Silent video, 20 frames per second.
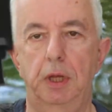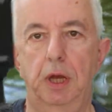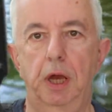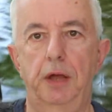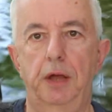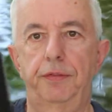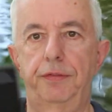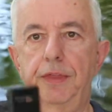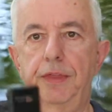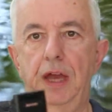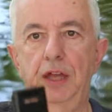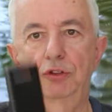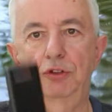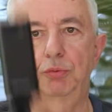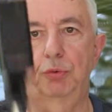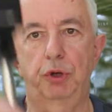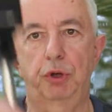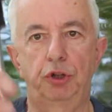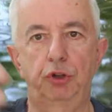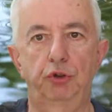and that's
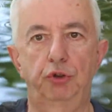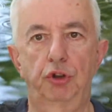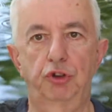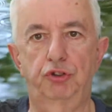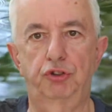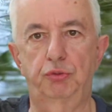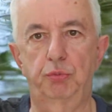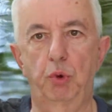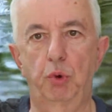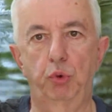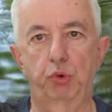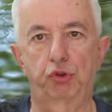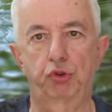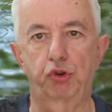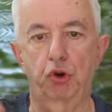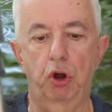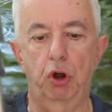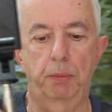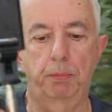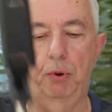what I use, a small
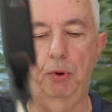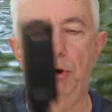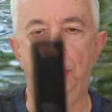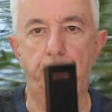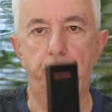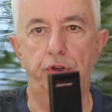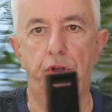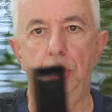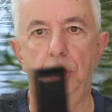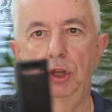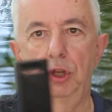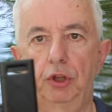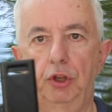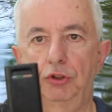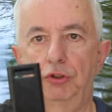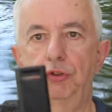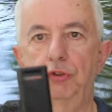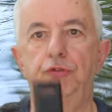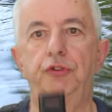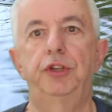tripod
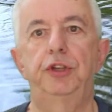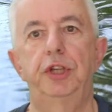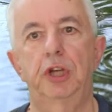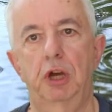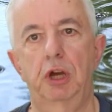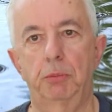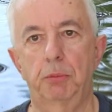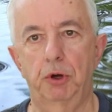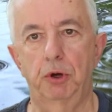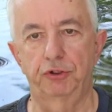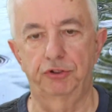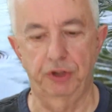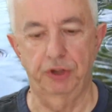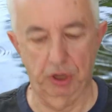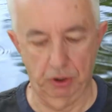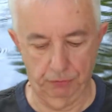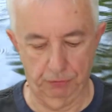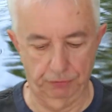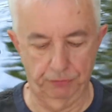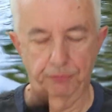to video
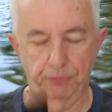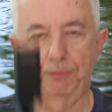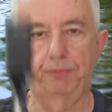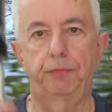myself.